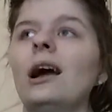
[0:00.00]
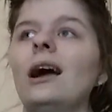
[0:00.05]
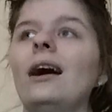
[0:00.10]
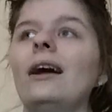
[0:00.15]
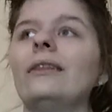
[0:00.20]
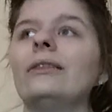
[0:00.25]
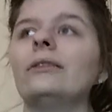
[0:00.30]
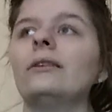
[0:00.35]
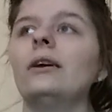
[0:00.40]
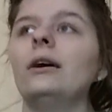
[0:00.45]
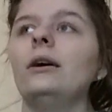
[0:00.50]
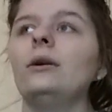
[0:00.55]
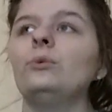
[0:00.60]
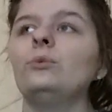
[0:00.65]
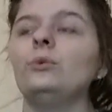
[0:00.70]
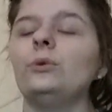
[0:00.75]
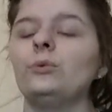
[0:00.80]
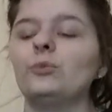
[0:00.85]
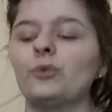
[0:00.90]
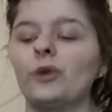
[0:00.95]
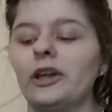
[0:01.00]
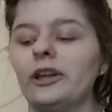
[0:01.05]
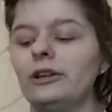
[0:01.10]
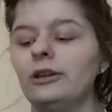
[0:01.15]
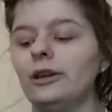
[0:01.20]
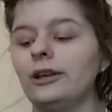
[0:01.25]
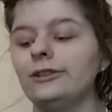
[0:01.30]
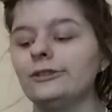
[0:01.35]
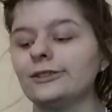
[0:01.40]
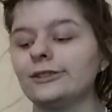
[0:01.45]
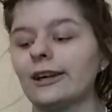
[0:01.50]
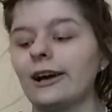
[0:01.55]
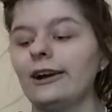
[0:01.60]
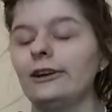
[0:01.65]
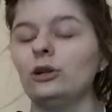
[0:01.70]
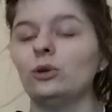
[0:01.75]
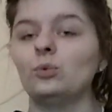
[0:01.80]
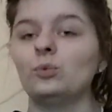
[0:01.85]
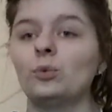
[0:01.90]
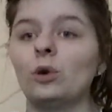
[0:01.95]
And then we went
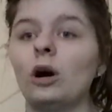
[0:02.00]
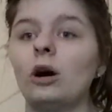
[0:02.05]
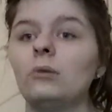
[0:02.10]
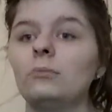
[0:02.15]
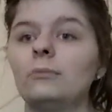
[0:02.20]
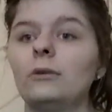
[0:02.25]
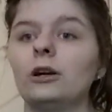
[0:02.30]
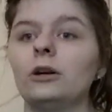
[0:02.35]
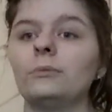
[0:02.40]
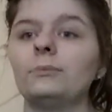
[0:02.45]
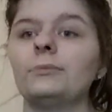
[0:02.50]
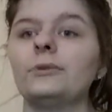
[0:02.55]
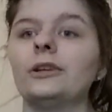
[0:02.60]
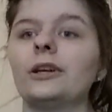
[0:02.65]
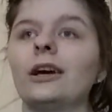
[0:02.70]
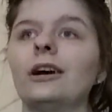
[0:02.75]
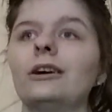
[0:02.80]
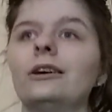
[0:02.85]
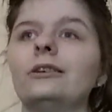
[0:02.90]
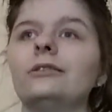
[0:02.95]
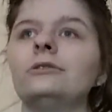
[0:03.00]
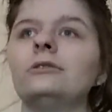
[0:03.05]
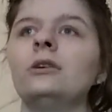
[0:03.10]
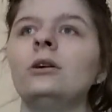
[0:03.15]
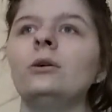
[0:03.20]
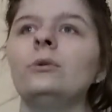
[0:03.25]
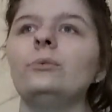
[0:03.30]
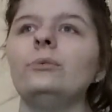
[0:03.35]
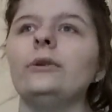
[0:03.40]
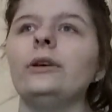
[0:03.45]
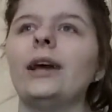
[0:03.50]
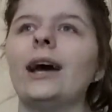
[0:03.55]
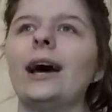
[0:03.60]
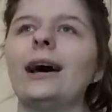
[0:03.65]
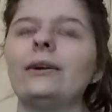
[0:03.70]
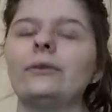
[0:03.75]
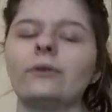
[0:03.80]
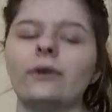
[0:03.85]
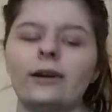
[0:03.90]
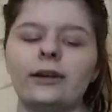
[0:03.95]
inside a Walmart because we
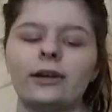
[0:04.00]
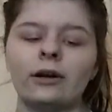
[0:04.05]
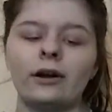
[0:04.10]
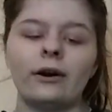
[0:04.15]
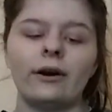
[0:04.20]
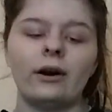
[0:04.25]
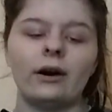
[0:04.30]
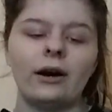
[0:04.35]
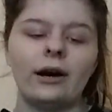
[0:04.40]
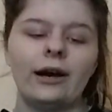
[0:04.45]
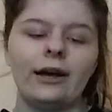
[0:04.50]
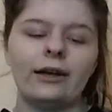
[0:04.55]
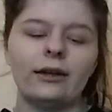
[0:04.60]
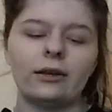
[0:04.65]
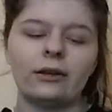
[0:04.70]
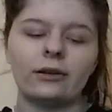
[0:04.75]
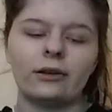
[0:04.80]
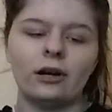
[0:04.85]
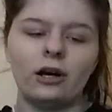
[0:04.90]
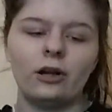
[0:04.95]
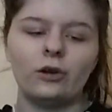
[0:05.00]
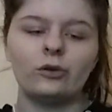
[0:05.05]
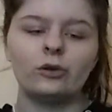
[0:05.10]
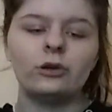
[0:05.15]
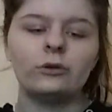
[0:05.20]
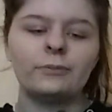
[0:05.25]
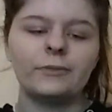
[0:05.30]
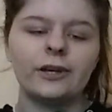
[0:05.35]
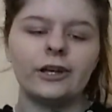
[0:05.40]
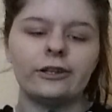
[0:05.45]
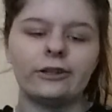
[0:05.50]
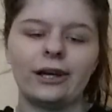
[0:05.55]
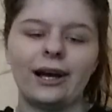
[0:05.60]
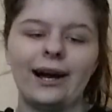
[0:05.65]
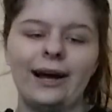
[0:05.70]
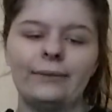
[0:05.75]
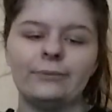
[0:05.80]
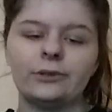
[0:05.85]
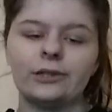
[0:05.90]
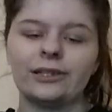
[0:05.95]
had, like, a little bit of
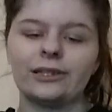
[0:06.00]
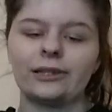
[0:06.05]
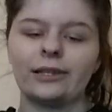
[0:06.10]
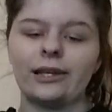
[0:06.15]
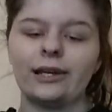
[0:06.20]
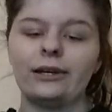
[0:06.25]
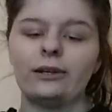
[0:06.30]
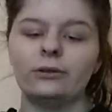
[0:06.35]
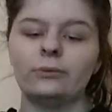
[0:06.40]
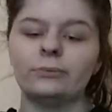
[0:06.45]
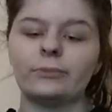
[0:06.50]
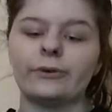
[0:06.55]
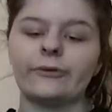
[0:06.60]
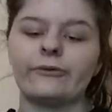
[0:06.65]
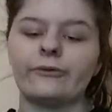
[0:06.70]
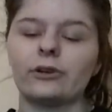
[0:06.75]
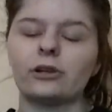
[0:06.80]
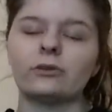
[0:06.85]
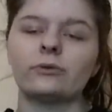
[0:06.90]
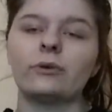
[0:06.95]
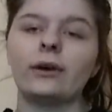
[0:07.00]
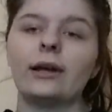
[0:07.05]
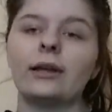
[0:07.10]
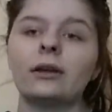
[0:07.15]
time to kill before